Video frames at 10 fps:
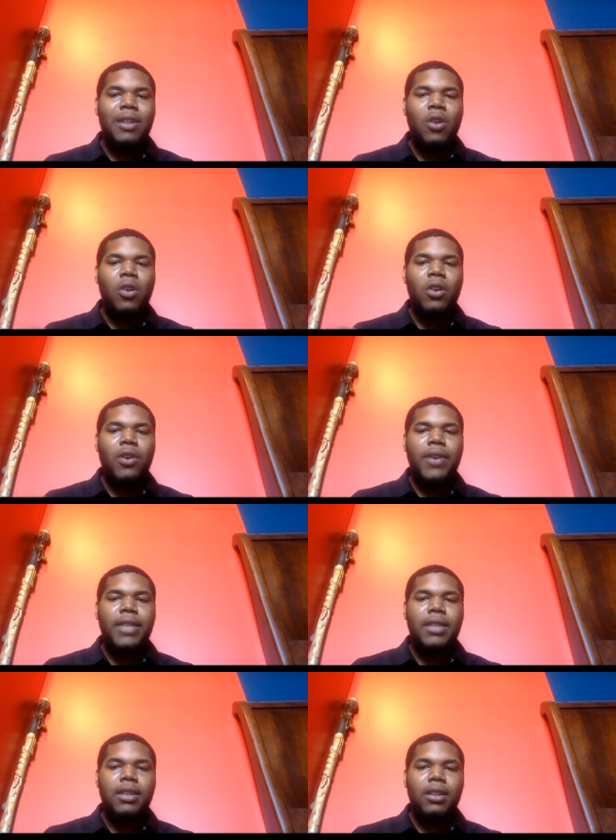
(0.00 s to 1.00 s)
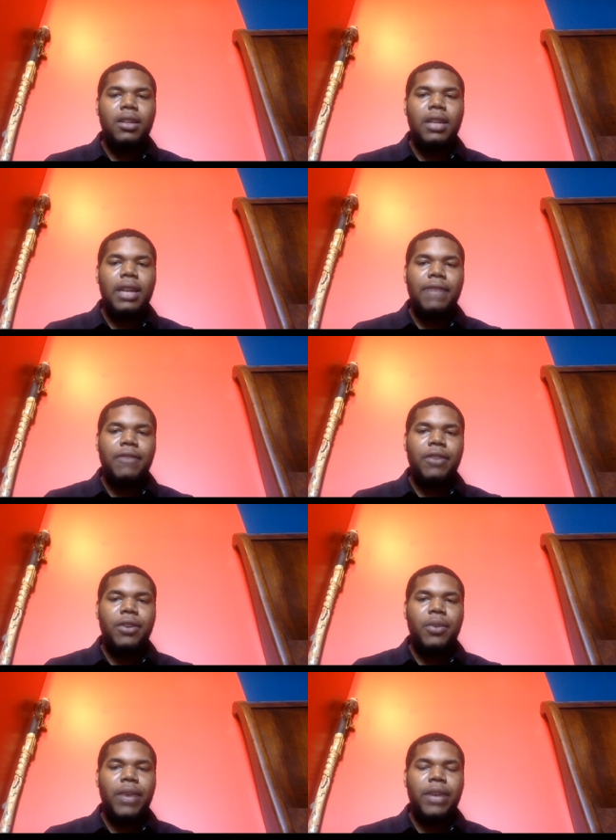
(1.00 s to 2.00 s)
all going to look like for
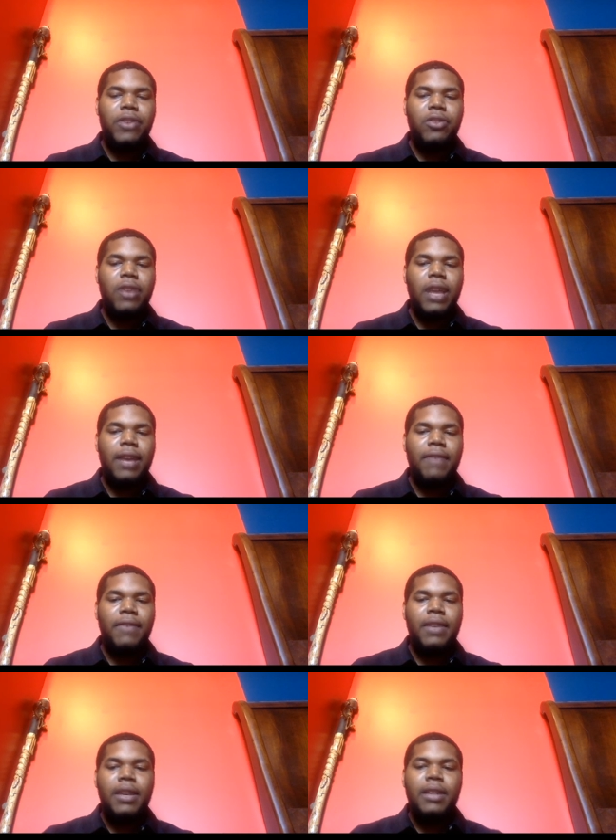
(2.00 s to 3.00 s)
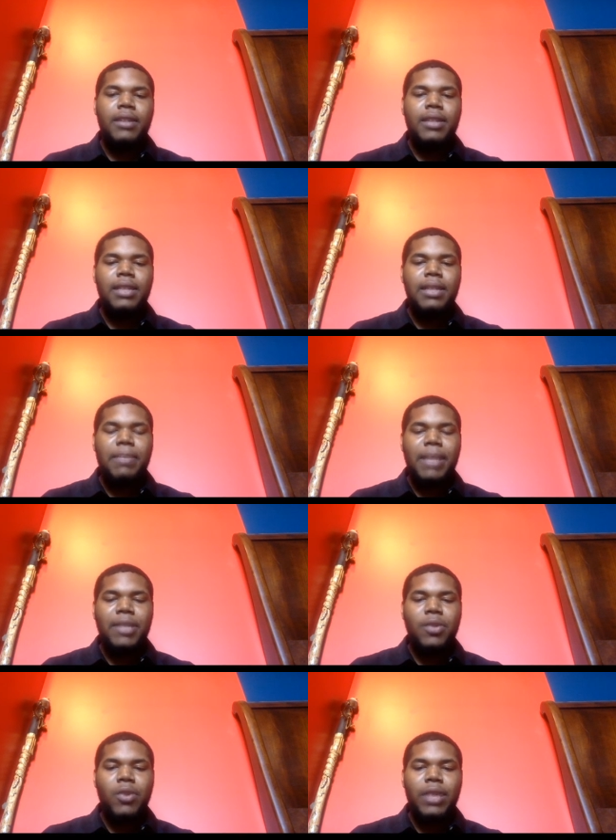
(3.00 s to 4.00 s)
you and your life. So, this is a big
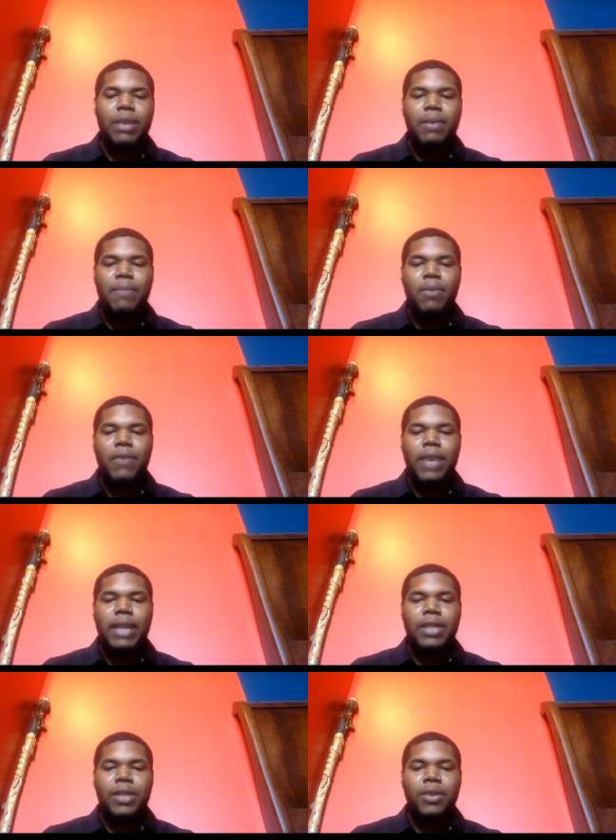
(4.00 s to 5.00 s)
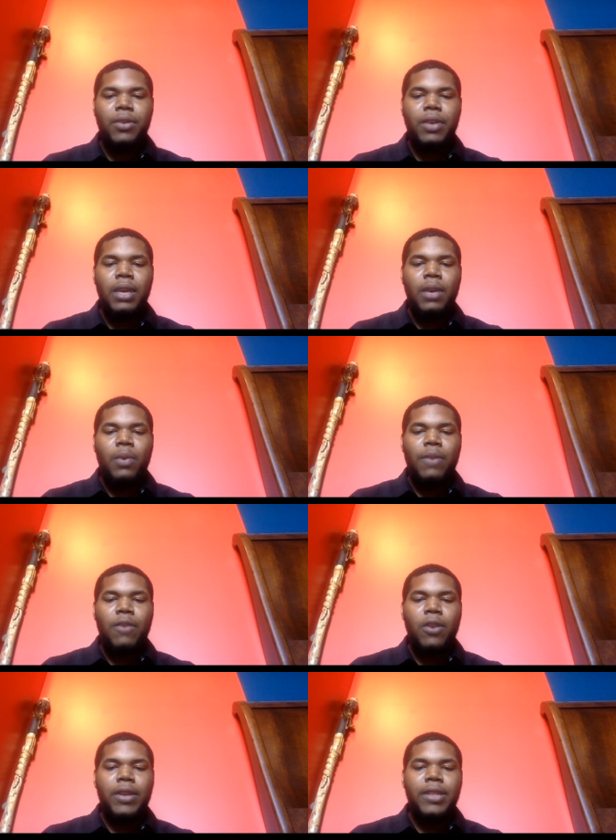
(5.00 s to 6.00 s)
story that we're moving into. We've
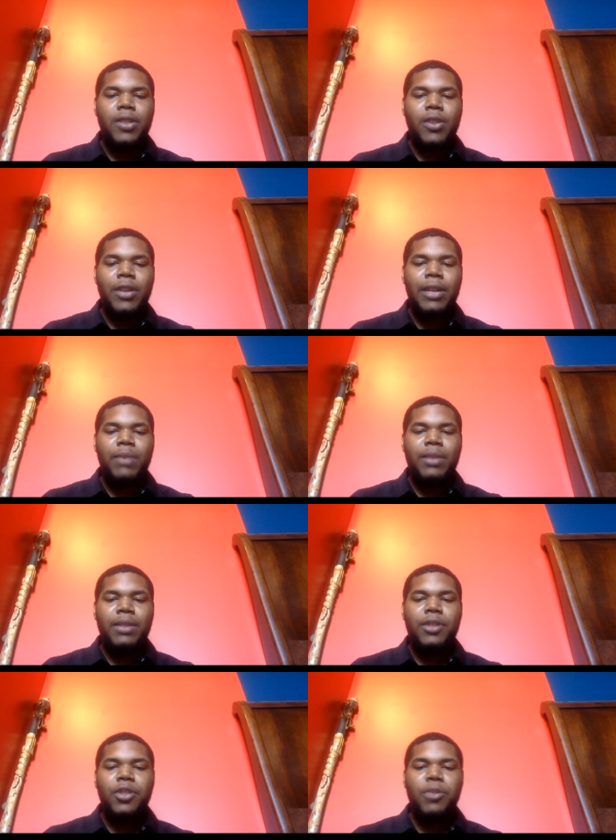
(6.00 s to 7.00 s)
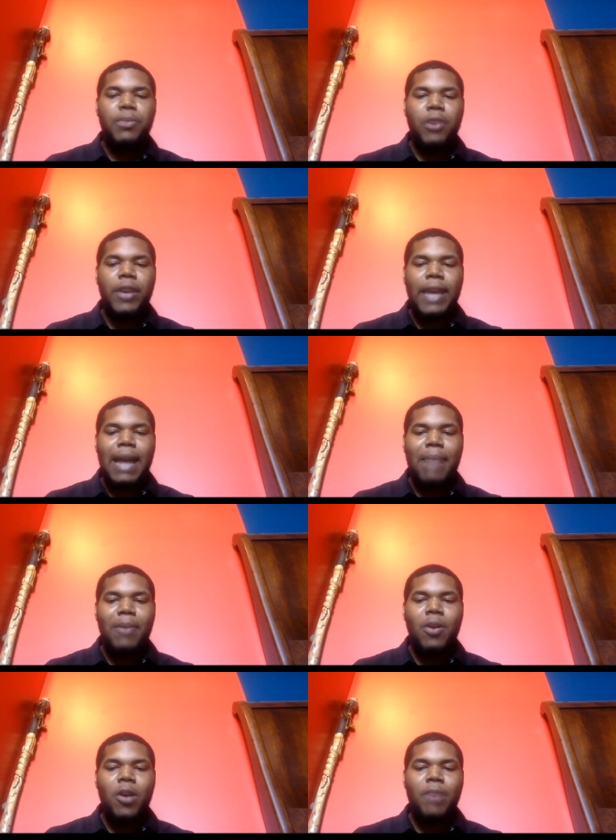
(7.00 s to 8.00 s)
already started it with this Jupiter and
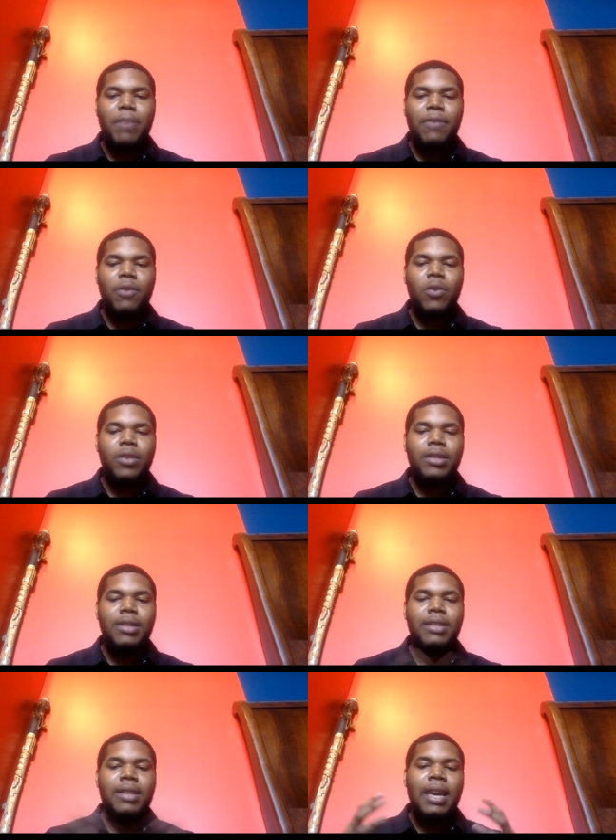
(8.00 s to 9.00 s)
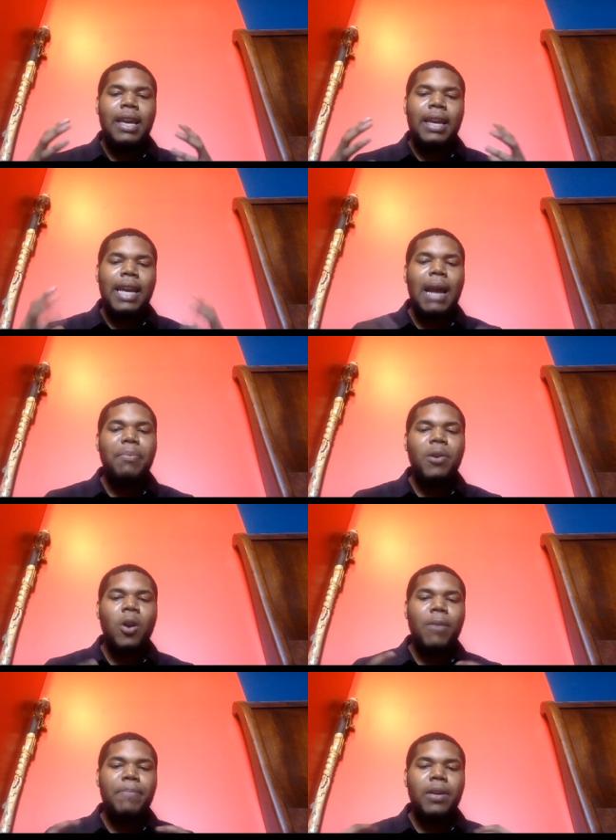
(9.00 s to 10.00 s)
Capricorn, but of course, this
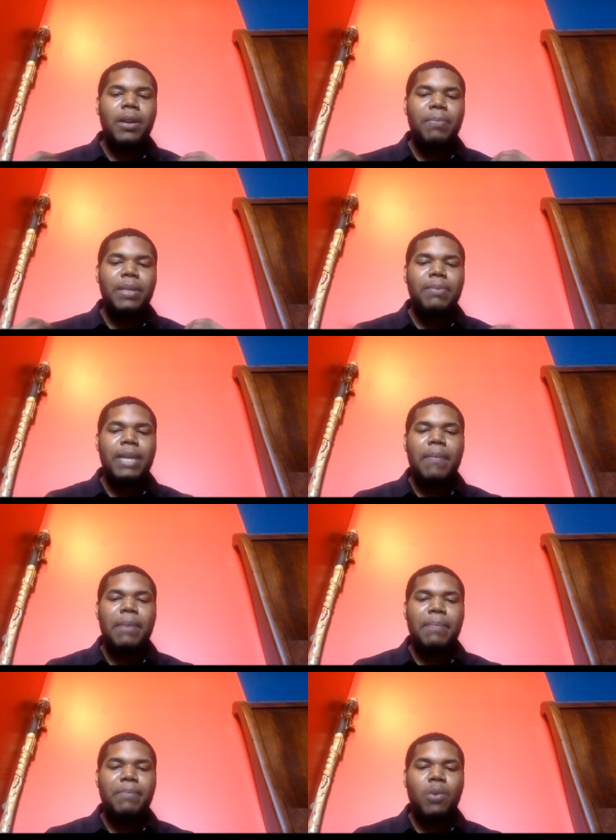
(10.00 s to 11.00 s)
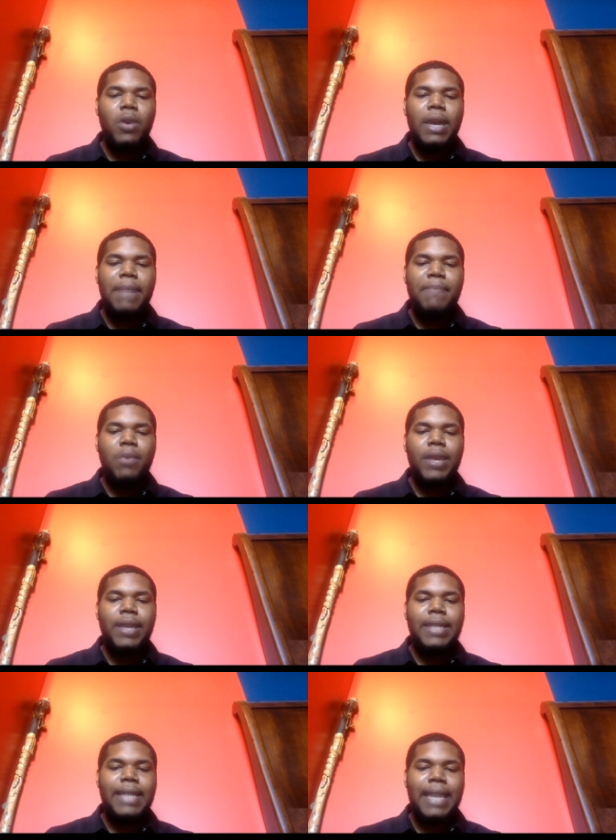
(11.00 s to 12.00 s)
Capricorn buildup is becoming more and more
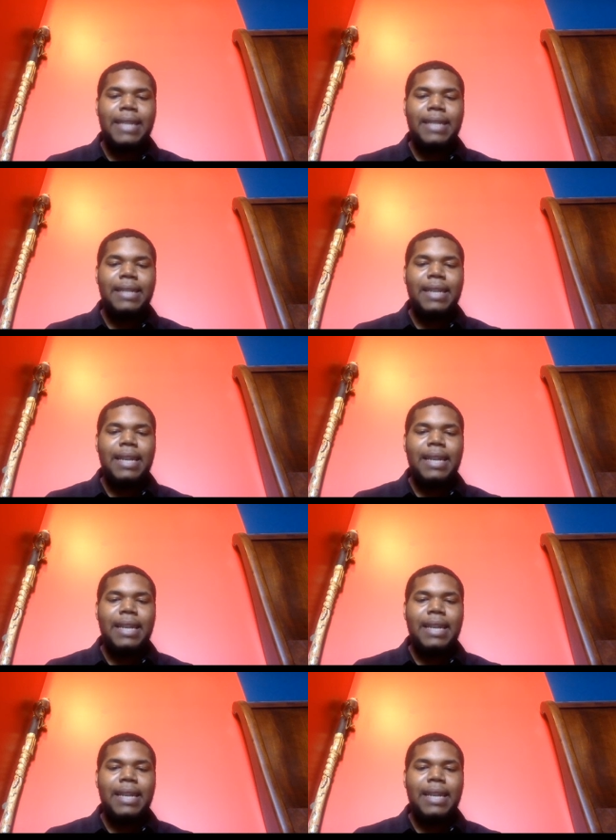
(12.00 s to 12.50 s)
intense